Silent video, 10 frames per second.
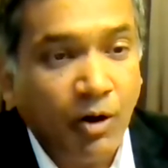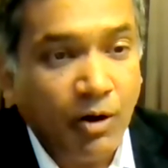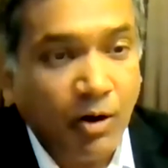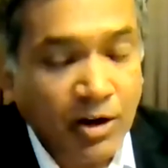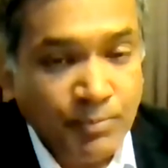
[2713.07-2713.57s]

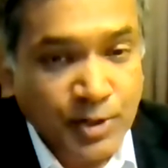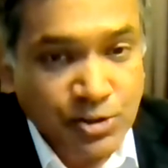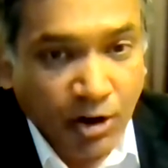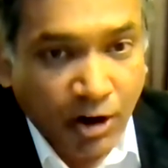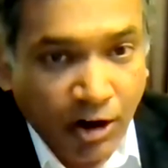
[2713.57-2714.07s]

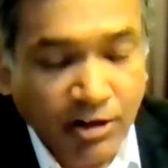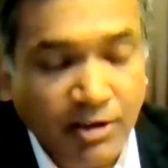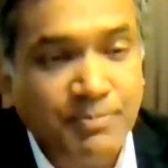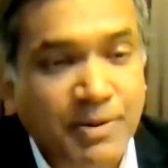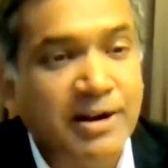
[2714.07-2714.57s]
almost all
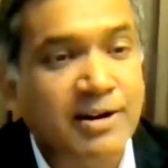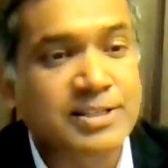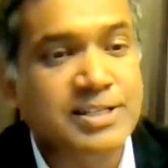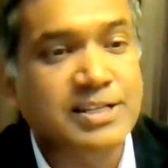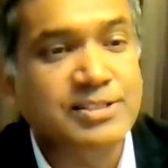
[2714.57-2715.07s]
of
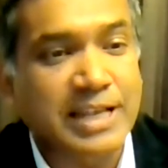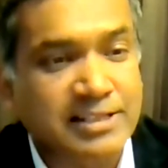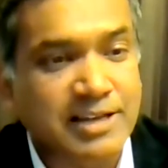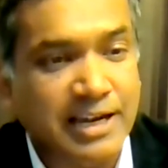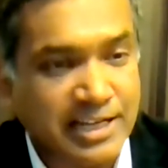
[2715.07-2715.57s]
Bangladesh's
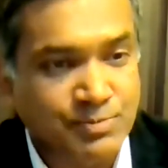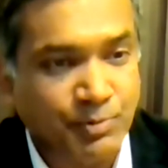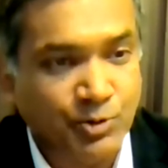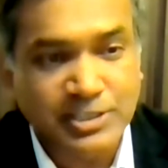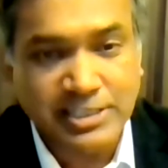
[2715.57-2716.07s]
textile
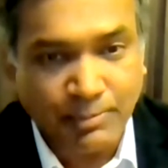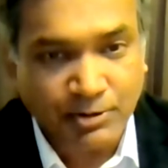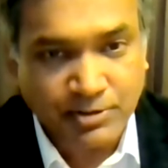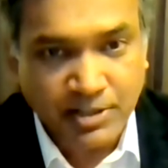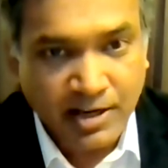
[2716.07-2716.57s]
export, which is
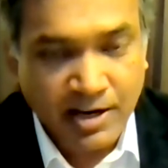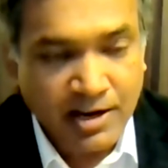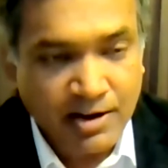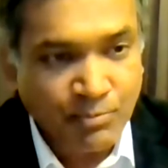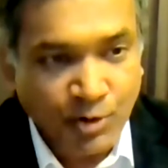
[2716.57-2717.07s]
about
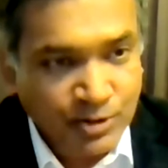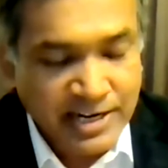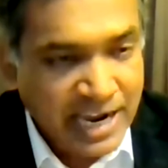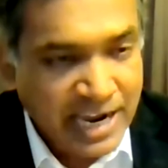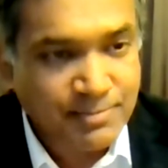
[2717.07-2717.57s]
more
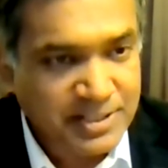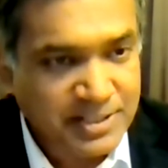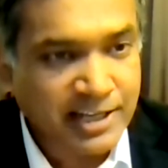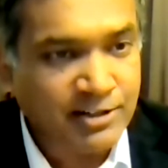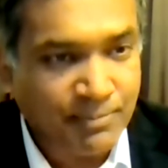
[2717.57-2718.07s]
than
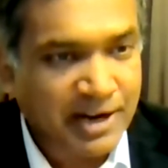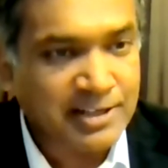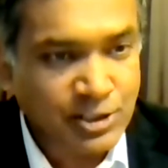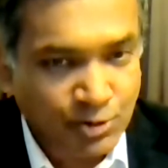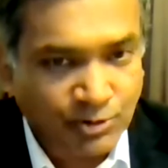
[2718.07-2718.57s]
90% of
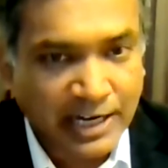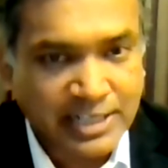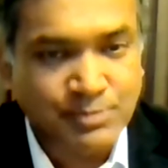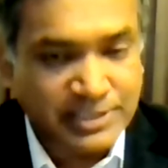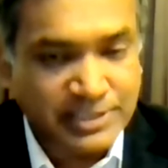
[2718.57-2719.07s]
Bangladesh's total
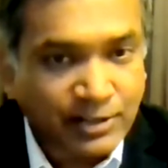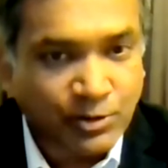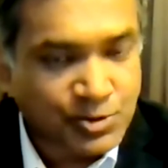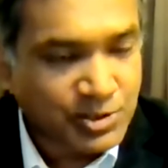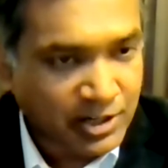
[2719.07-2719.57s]
export that
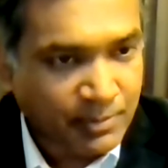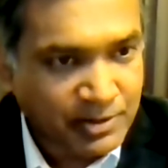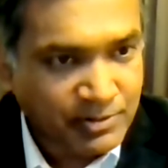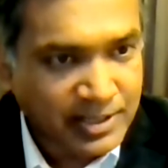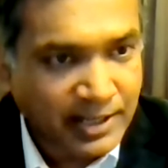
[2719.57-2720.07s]
goes to
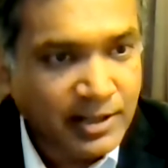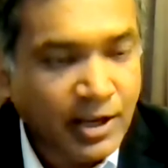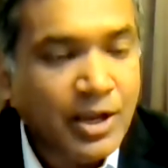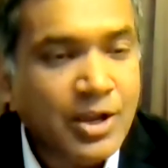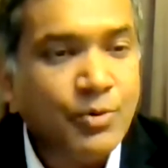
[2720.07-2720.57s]
European Union,
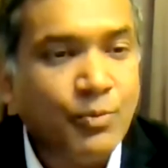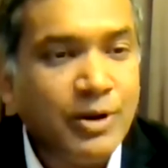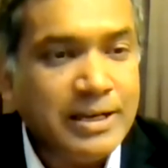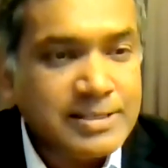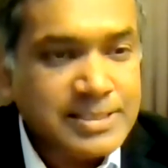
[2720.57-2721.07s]

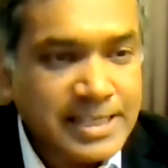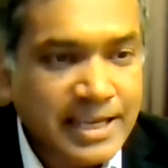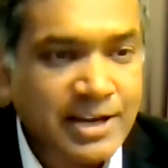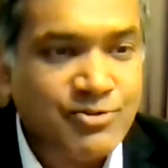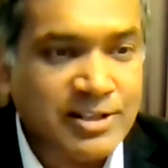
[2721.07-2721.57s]
will
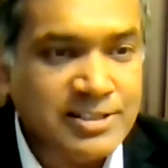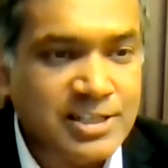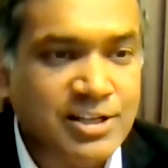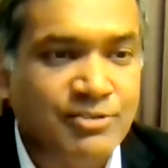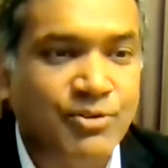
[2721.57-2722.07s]
see a
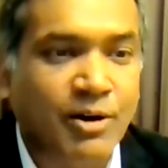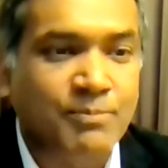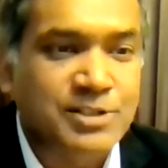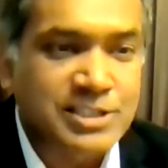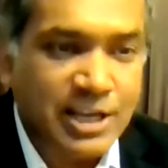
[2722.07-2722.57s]
transition
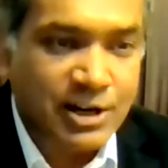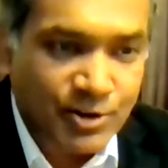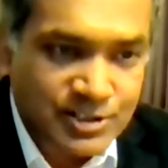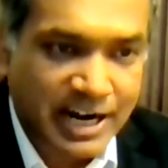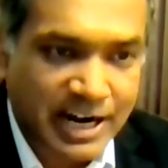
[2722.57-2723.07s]
from
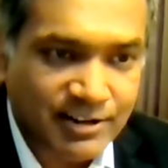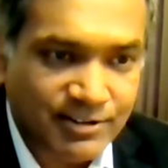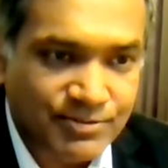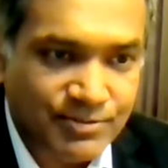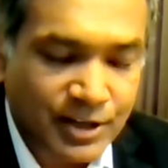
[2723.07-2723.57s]
zero tariff
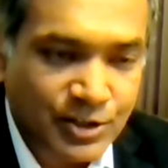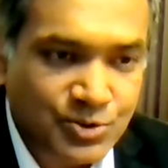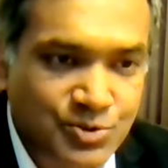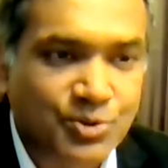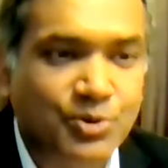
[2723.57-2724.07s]

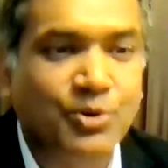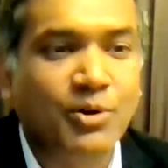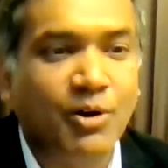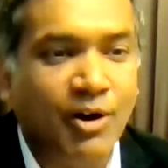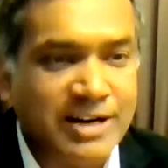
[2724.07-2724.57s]

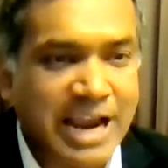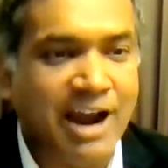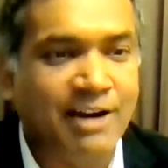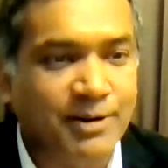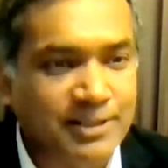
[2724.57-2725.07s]
to on
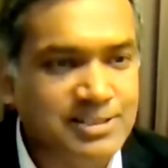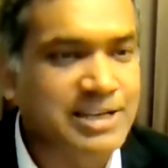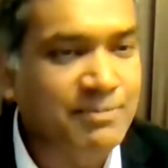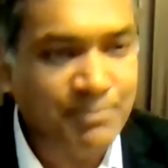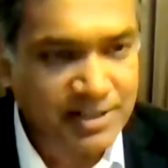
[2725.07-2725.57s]
average
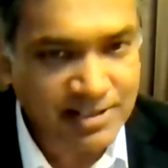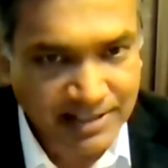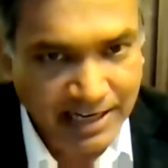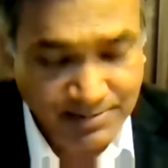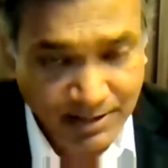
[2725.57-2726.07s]
10%
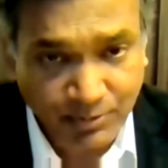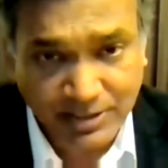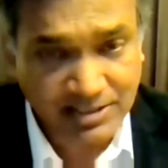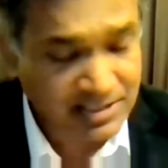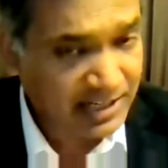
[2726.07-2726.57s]
tariffs,
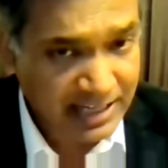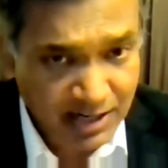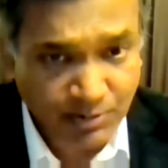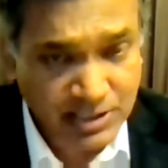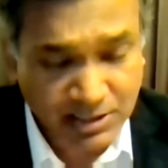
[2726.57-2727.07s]
which is a
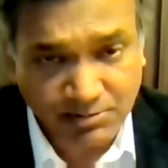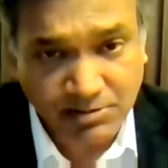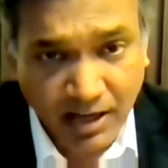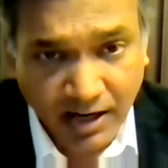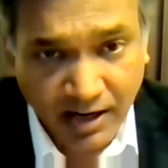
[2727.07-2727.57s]
huge
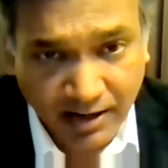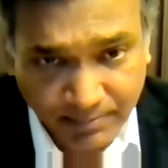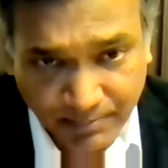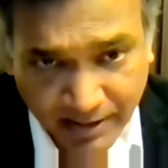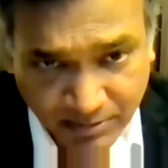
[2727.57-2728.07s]

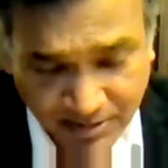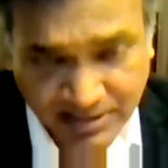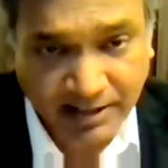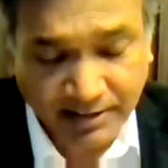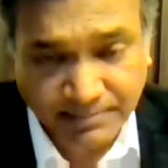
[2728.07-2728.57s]

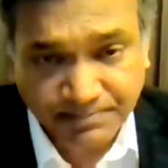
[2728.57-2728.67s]
concern.